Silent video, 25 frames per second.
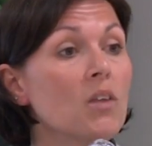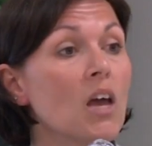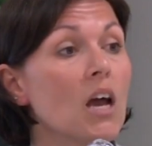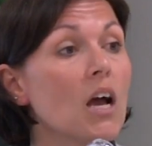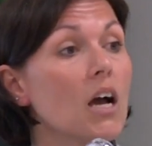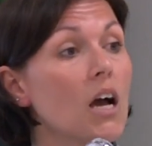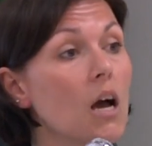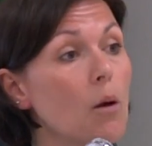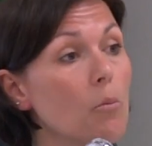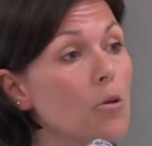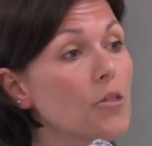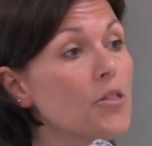A
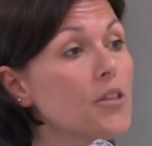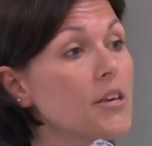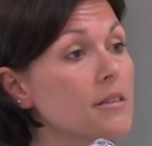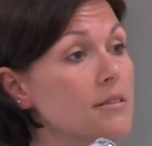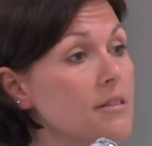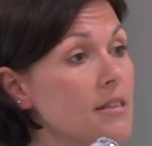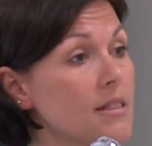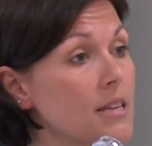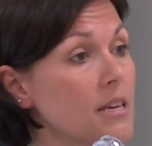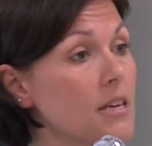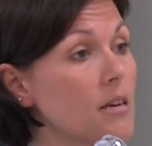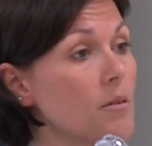couple things
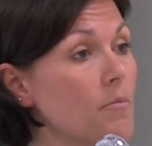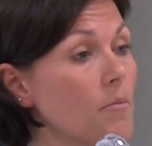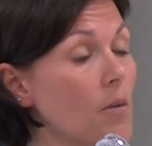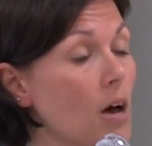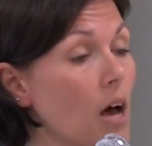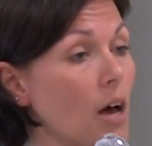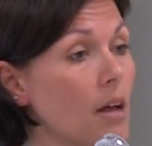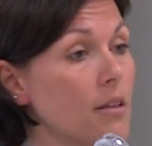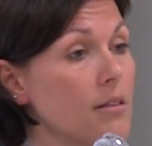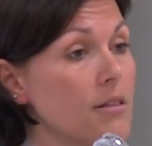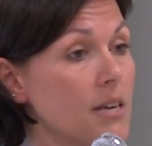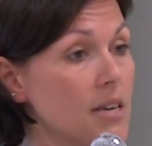to
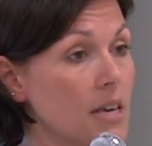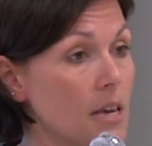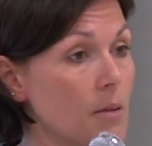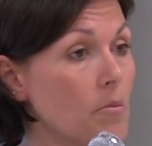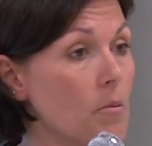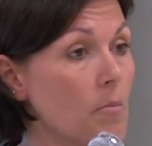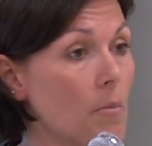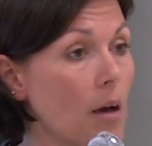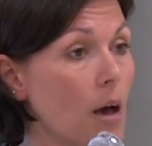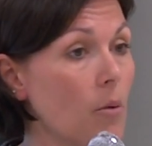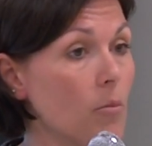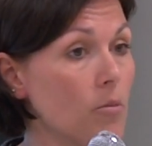to keep
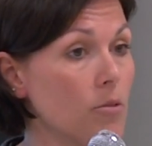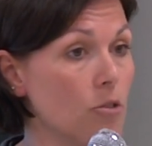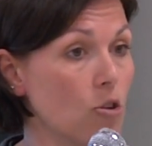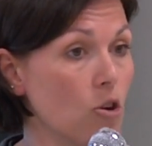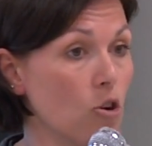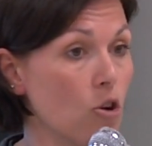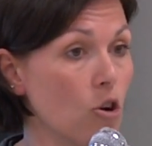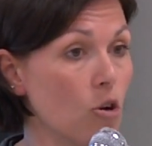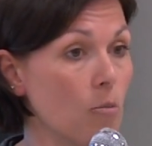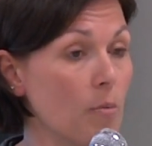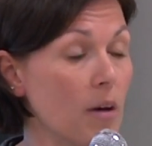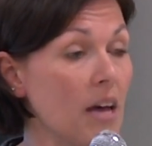in mind with the
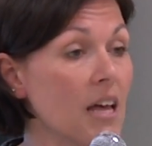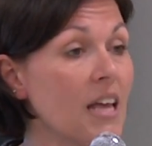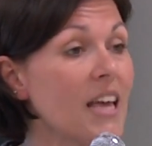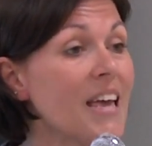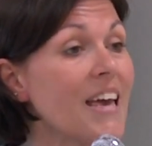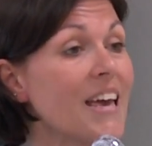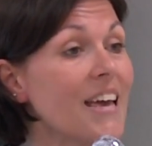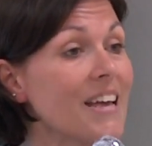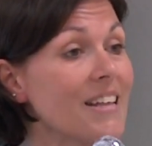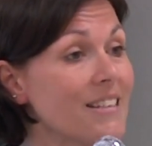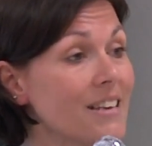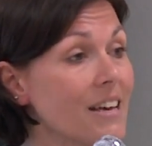IRMA.
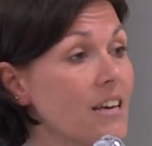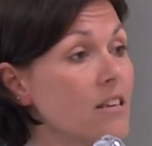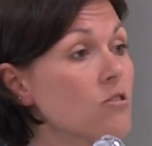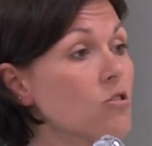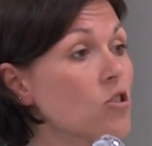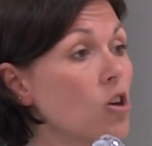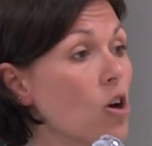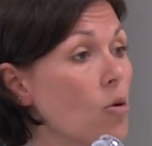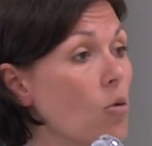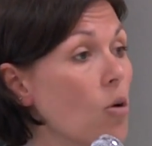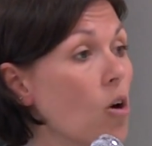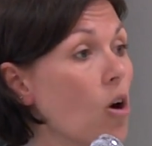It does
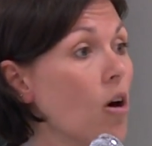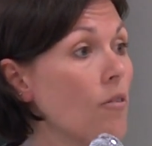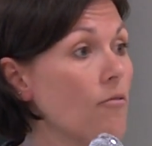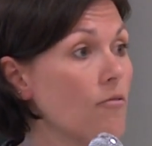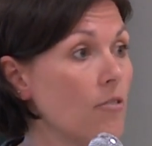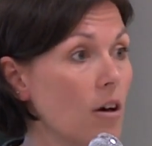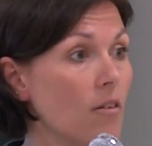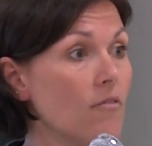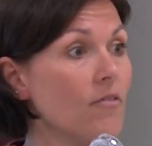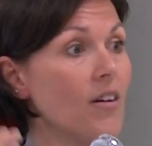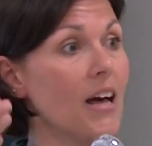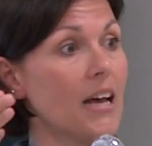go off
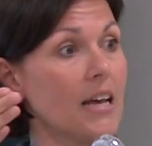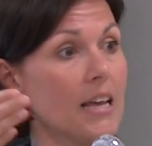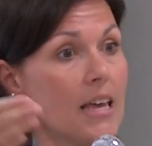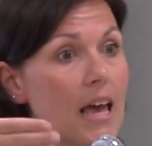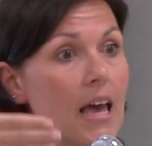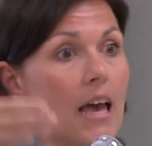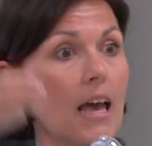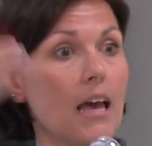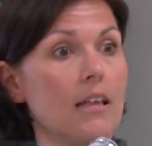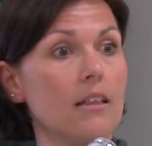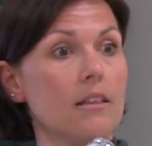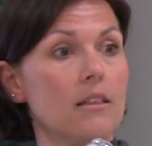of,
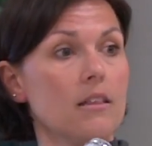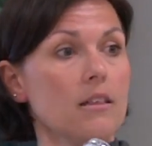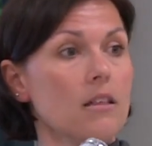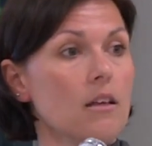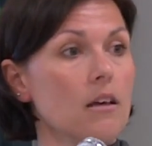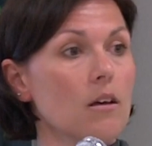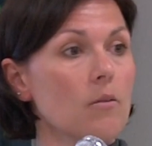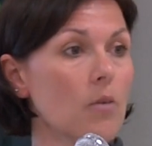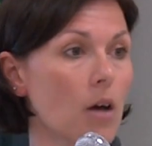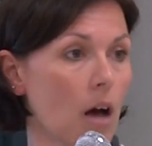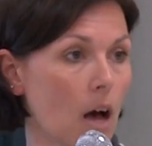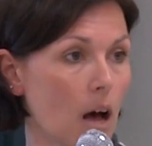again,
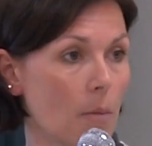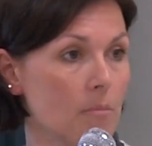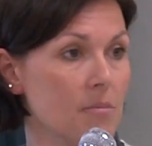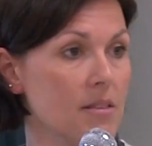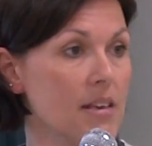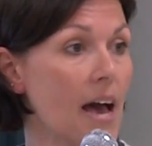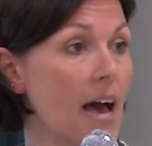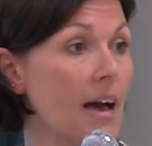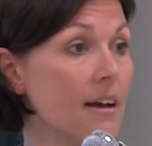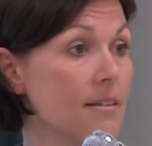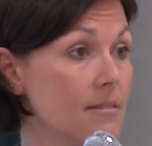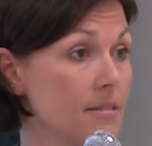
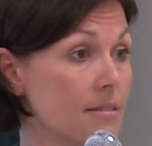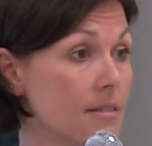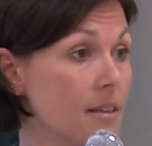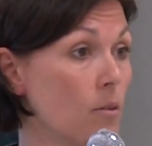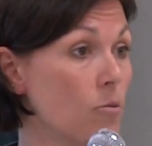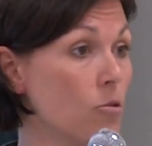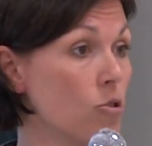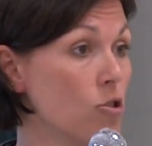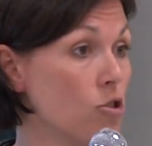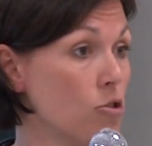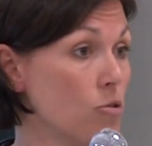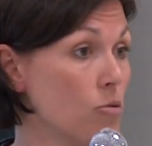taxes that
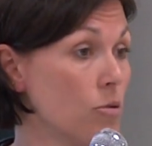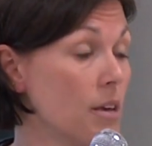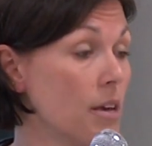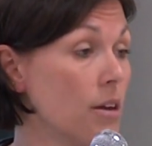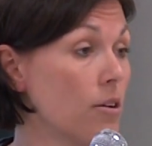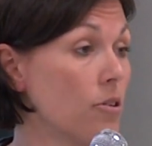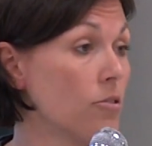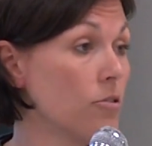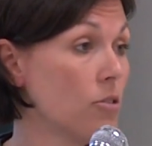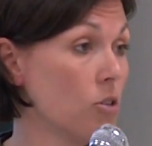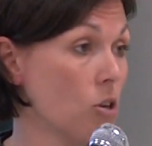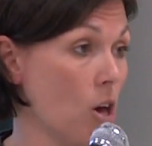were 2
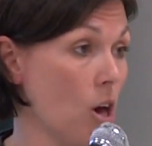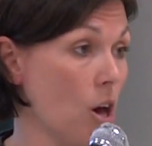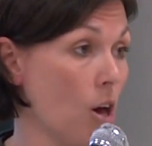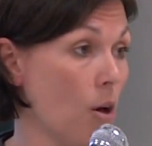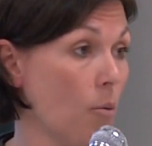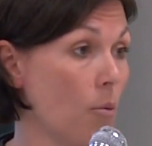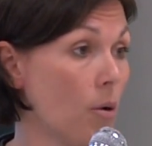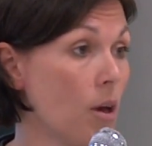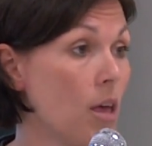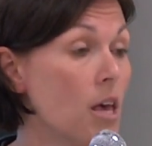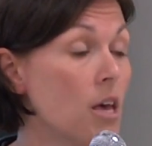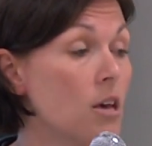years
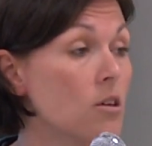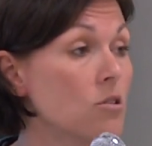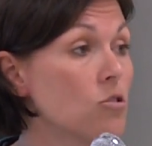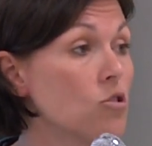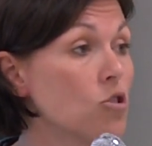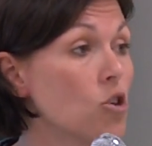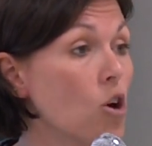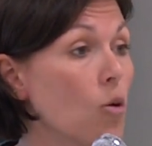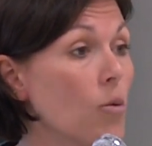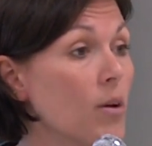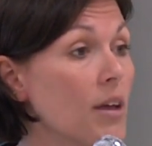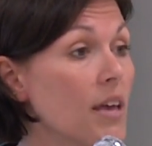ago.
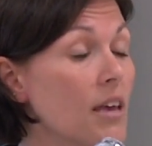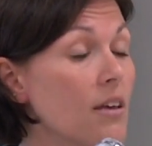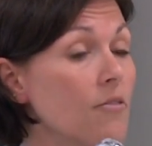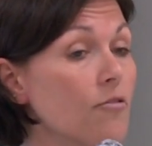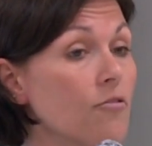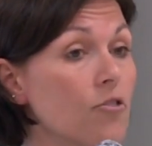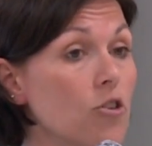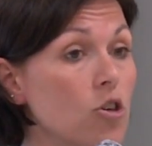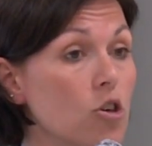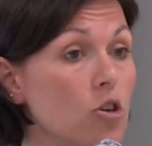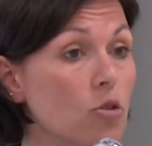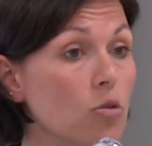So
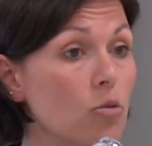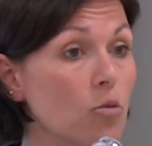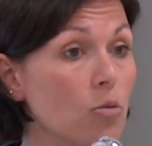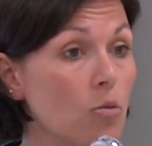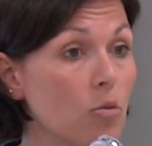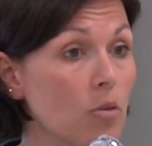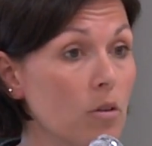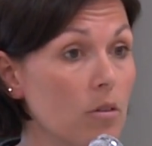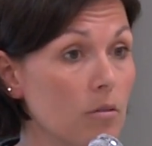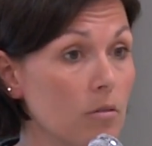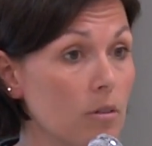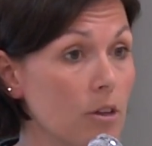if
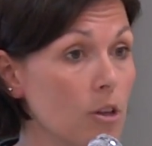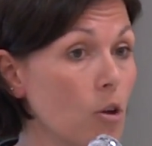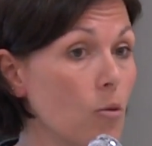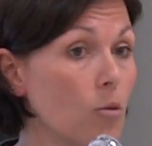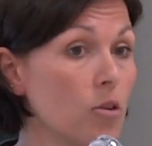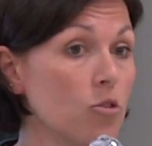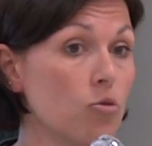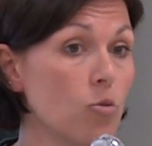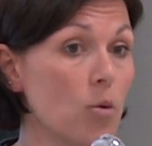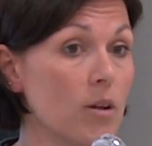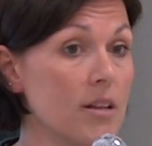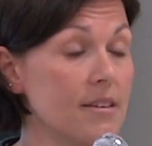you,
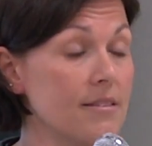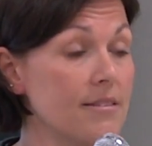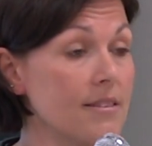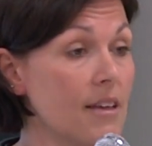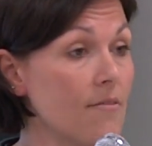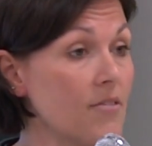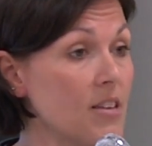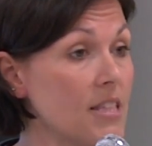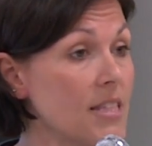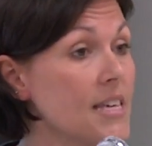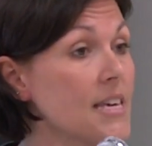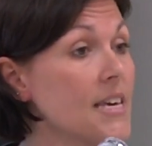in
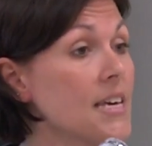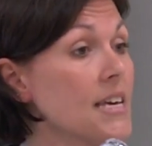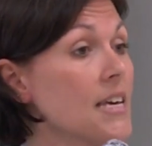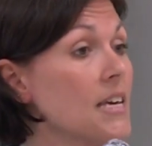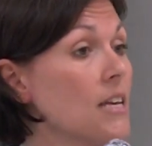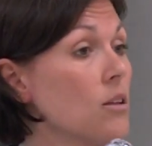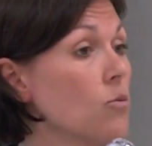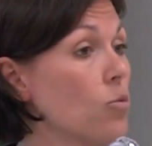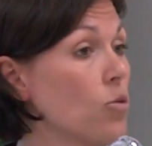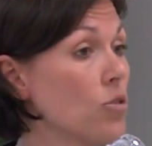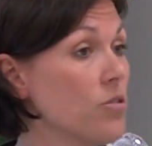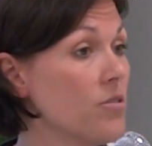
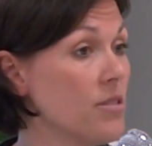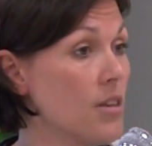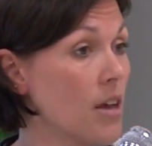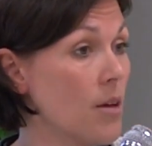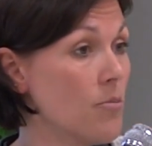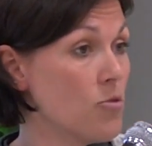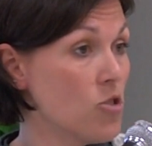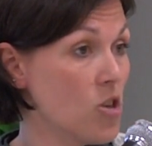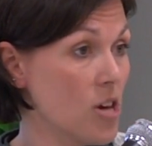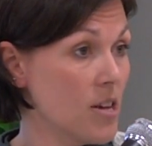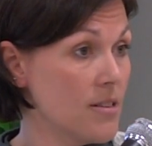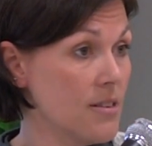2017 were
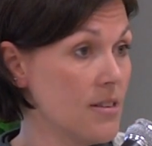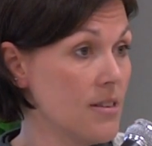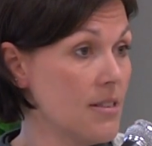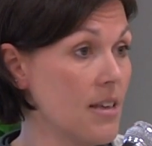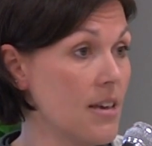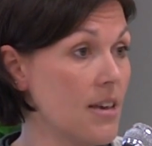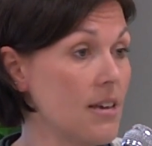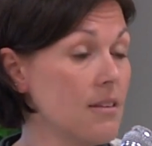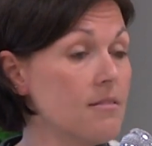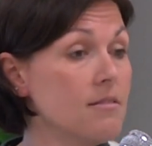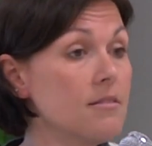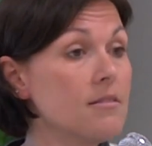subject to
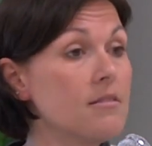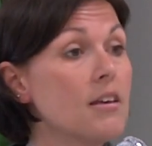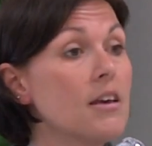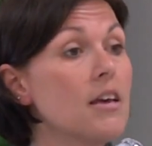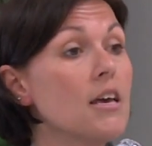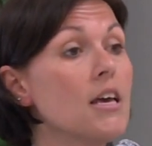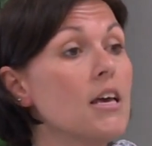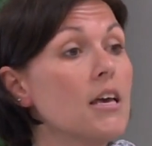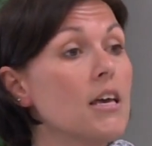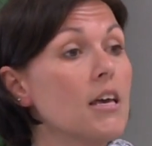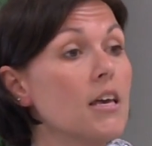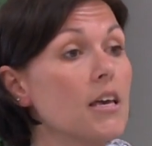this,
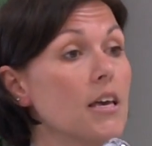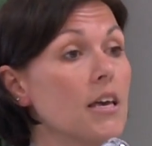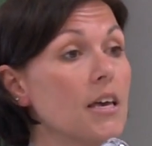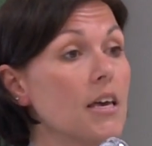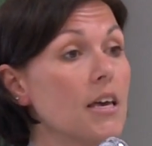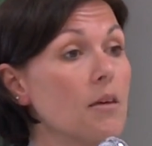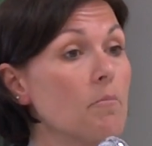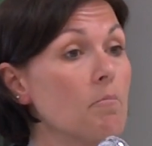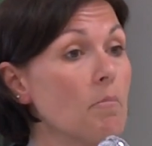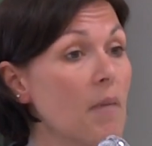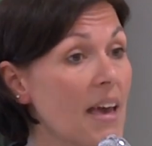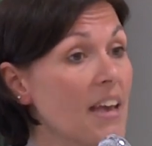
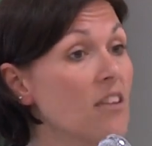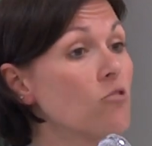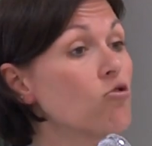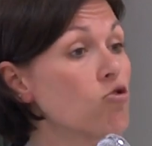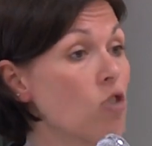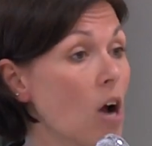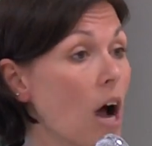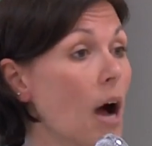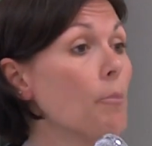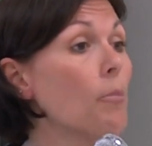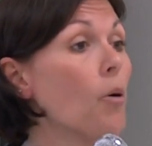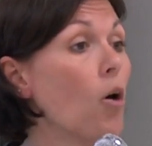it may
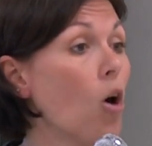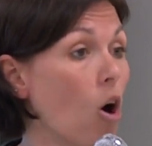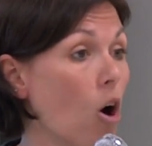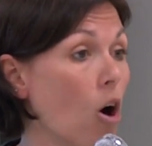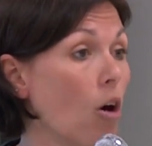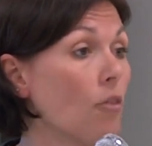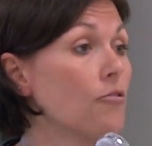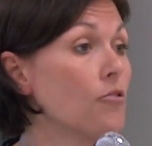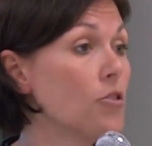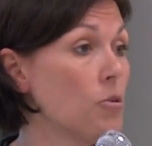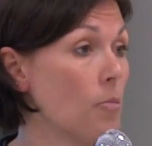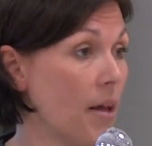drop
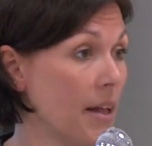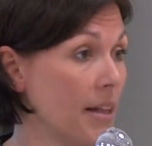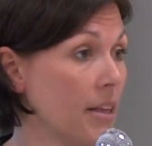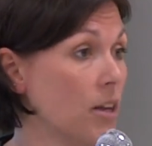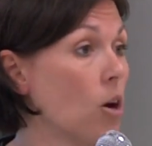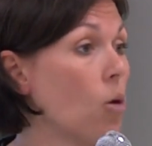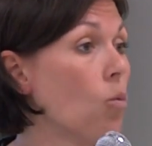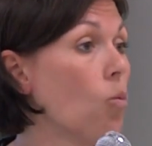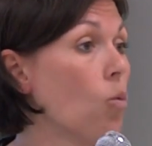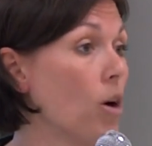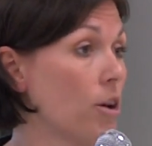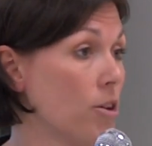off depending
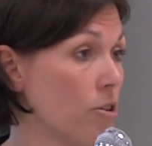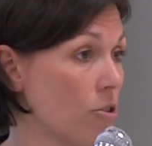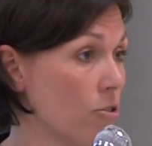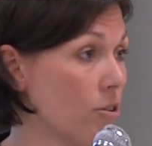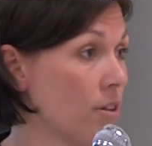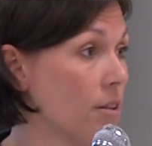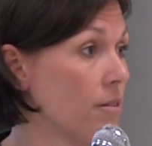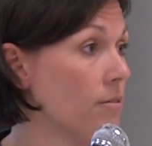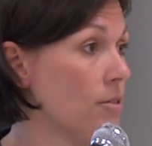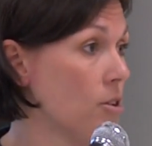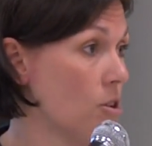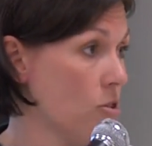on what your,
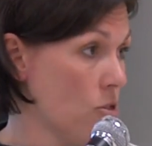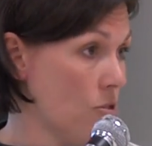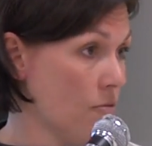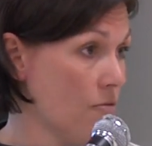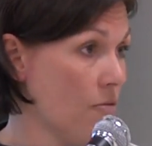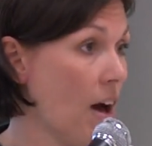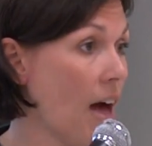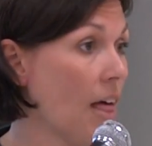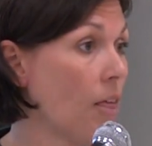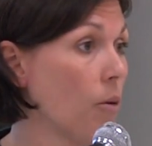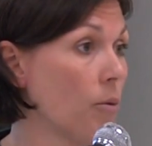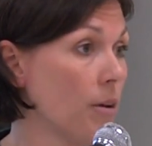the
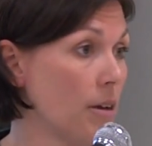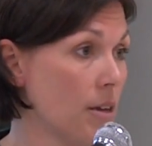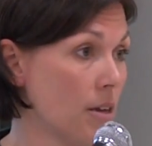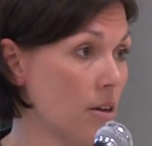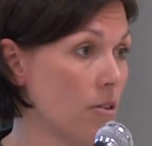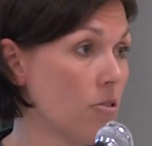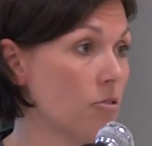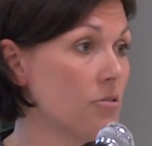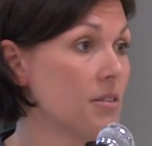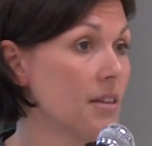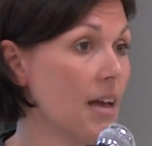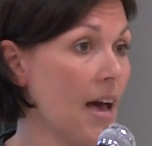following
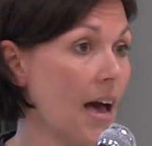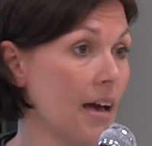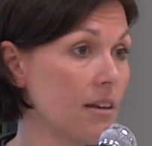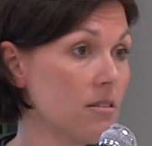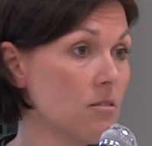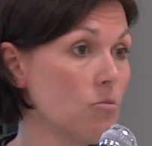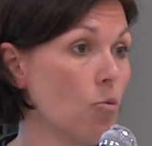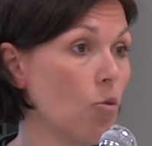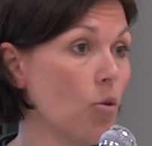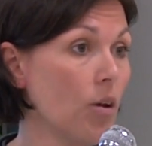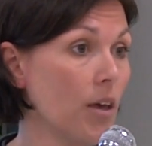year's taxable